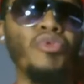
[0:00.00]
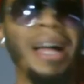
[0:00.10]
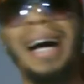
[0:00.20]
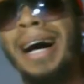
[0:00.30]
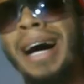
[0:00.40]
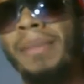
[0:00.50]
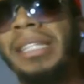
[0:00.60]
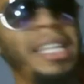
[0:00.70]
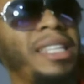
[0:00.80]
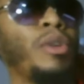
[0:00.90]
I'm
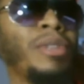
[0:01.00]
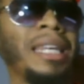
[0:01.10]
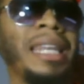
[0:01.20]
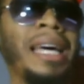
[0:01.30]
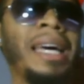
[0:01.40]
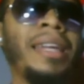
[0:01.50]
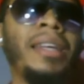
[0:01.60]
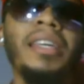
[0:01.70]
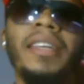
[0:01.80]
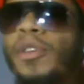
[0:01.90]
intending on that line.
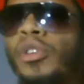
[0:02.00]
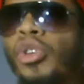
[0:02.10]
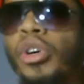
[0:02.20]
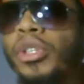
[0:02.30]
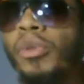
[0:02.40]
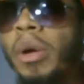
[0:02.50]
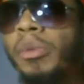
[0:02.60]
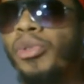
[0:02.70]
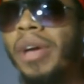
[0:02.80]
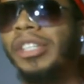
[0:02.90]
If you enjoyed the Great
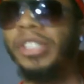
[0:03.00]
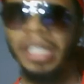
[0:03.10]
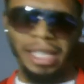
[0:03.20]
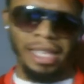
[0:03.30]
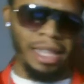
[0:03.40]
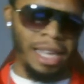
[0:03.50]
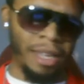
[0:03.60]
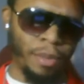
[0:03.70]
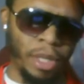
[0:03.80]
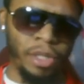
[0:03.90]
Ones reaction, hit that
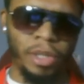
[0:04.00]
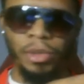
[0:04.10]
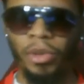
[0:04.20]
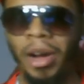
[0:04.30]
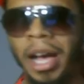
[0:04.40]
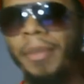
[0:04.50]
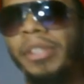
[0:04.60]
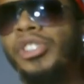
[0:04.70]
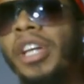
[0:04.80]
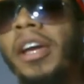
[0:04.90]
like button, subscribe,
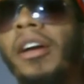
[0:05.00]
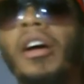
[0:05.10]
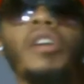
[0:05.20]
and share.